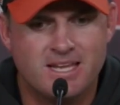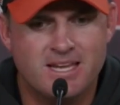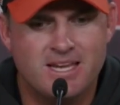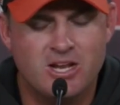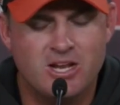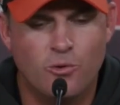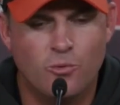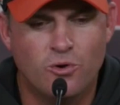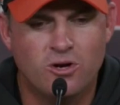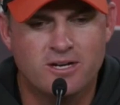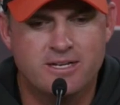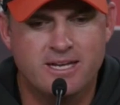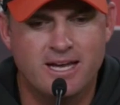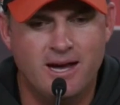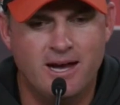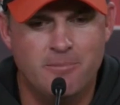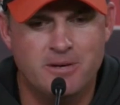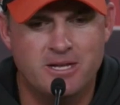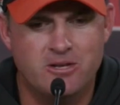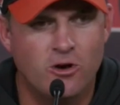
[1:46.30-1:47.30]
you know, we'll look at
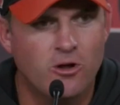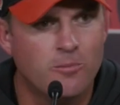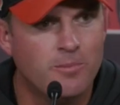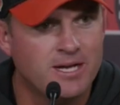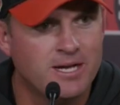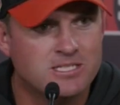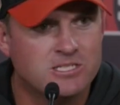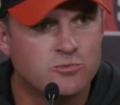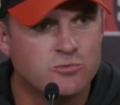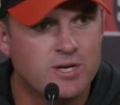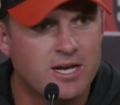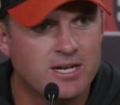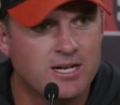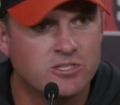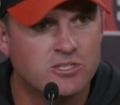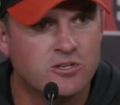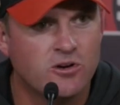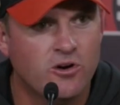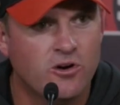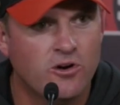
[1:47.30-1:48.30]
how many called passes we
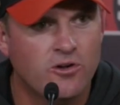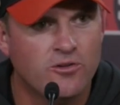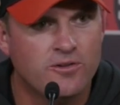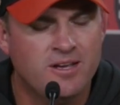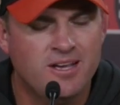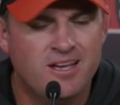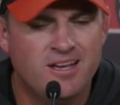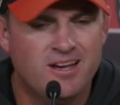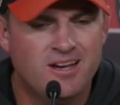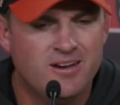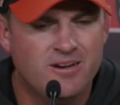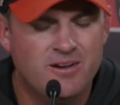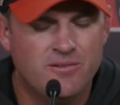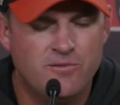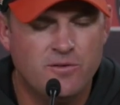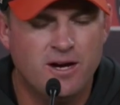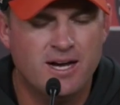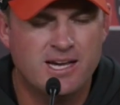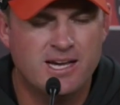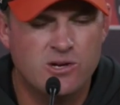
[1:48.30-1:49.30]
actually called. It
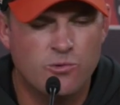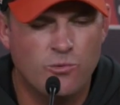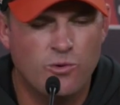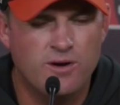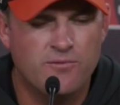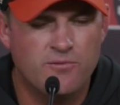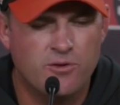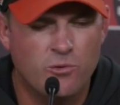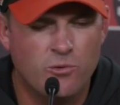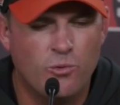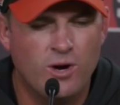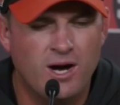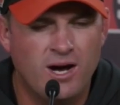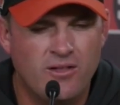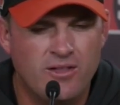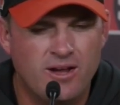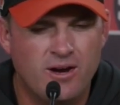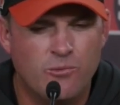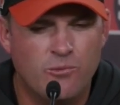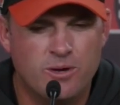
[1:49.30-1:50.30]
felt like in a, for a while
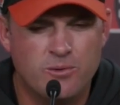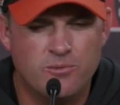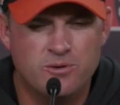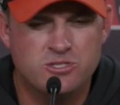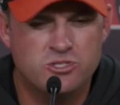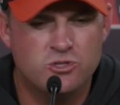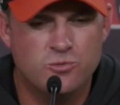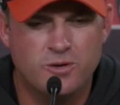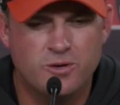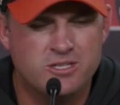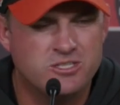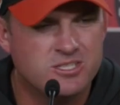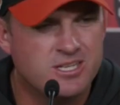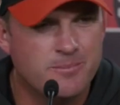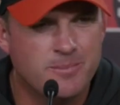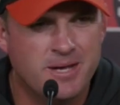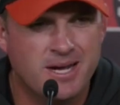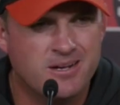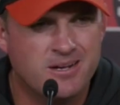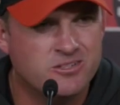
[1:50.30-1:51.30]
there we were in too much to
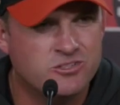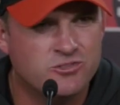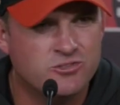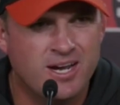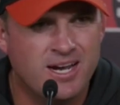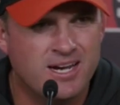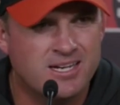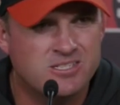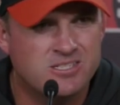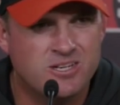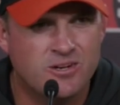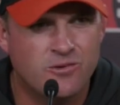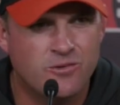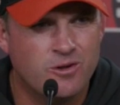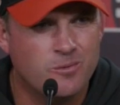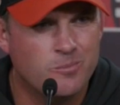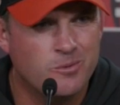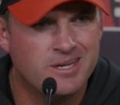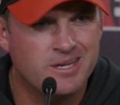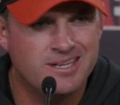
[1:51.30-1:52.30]
get back on tracks, you know, when they
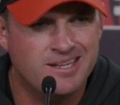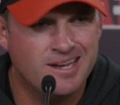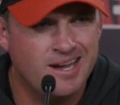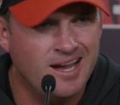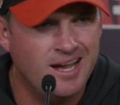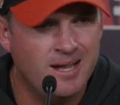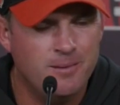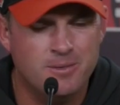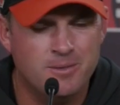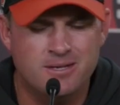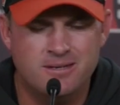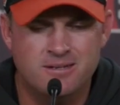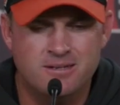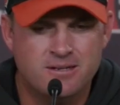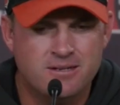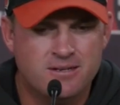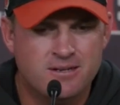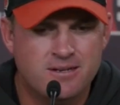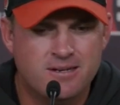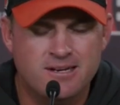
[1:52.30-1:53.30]
were playing dime and.
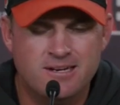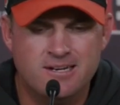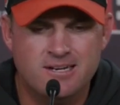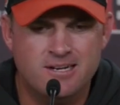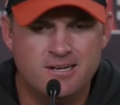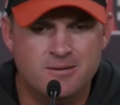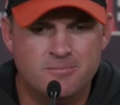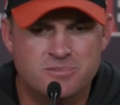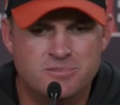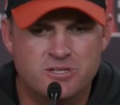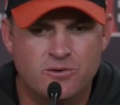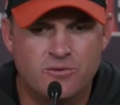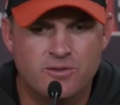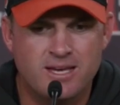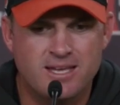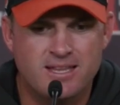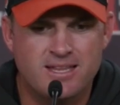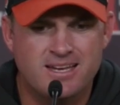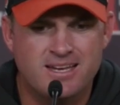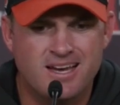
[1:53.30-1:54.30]
Um, so
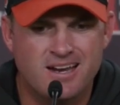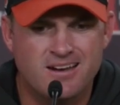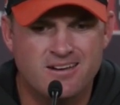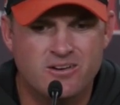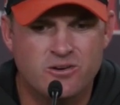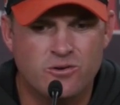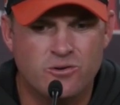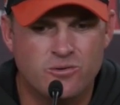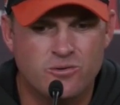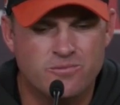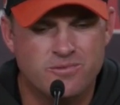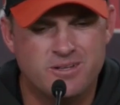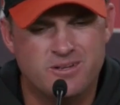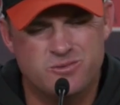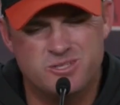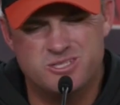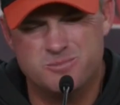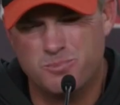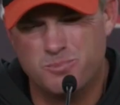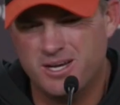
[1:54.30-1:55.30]
they, they got a little there
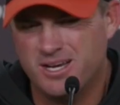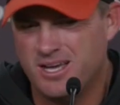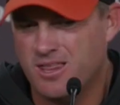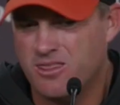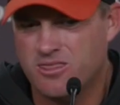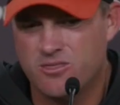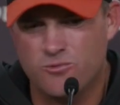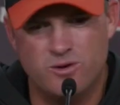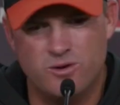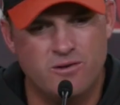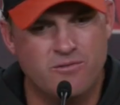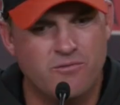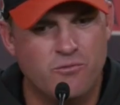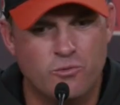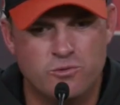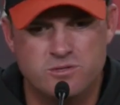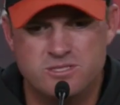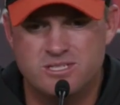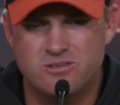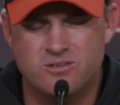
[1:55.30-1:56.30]
was probably a three- or
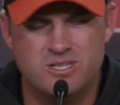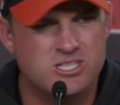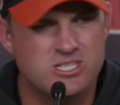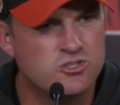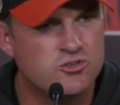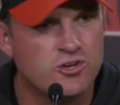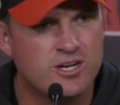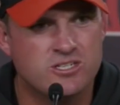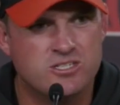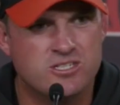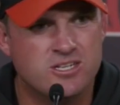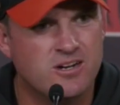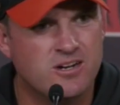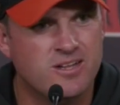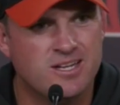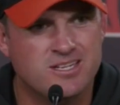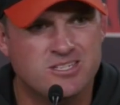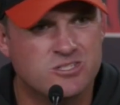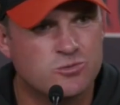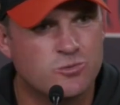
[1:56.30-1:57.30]
four-series stretch there
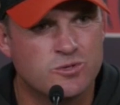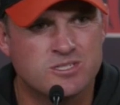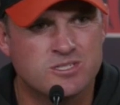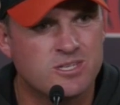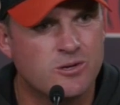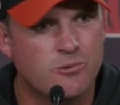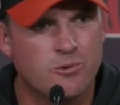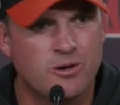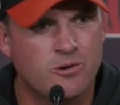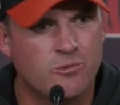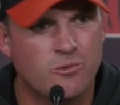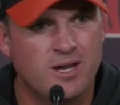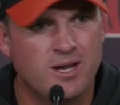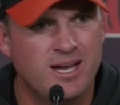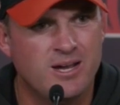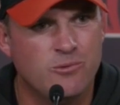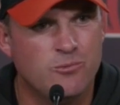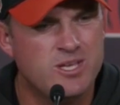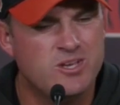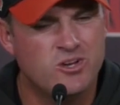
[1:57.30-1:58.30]
that just wasn't going our
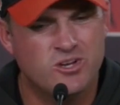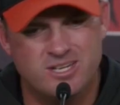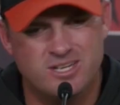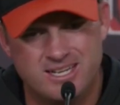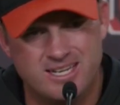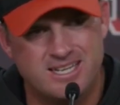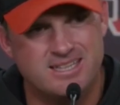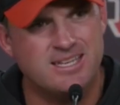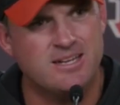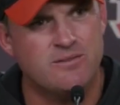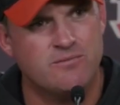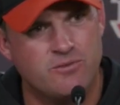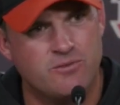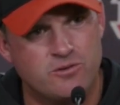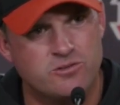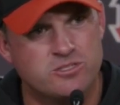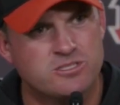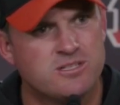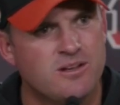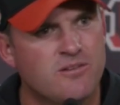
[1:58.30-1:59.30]
way, and we couldn't get that
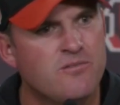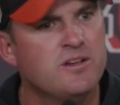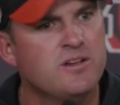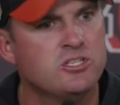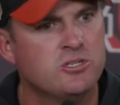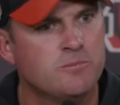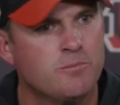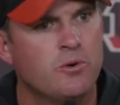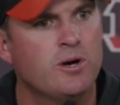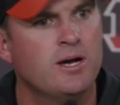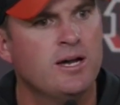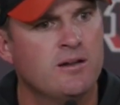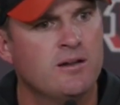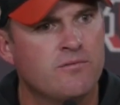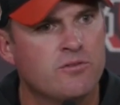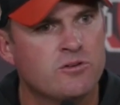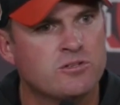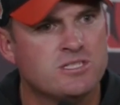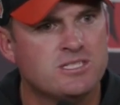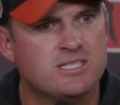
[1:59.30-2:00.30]
first efficient play on
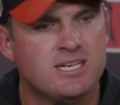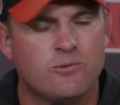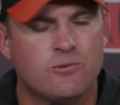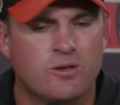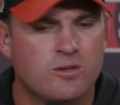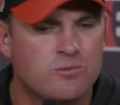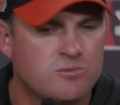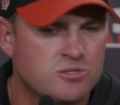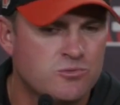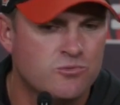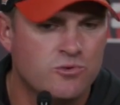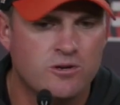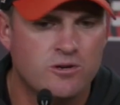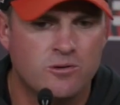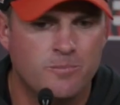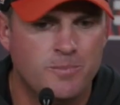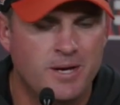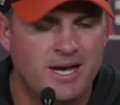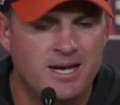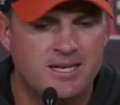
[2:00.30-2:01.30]
first and ten, whether it was run
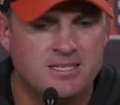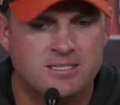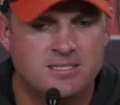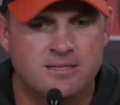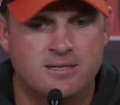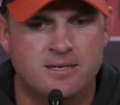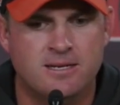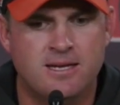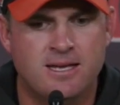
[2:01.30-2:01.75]
or pass, and